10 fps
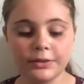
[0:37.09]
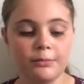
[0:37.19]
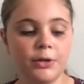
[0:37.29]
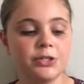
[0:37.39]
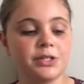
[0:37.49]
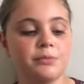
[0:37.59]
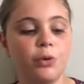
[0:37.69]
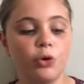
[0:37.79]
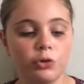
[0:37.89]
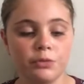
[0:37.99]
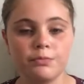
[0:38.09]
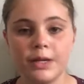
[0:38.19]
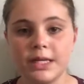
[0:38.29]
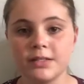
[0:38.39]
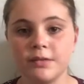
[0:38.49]
the most important
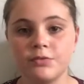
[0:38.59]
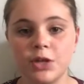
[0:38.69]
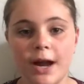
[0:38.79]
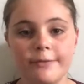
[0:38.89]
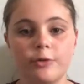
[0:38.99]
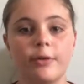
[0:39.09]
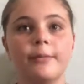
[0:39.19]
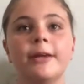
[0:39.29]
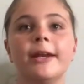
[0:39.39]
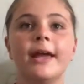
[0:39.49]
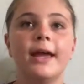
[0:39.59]
piece of dive equipment,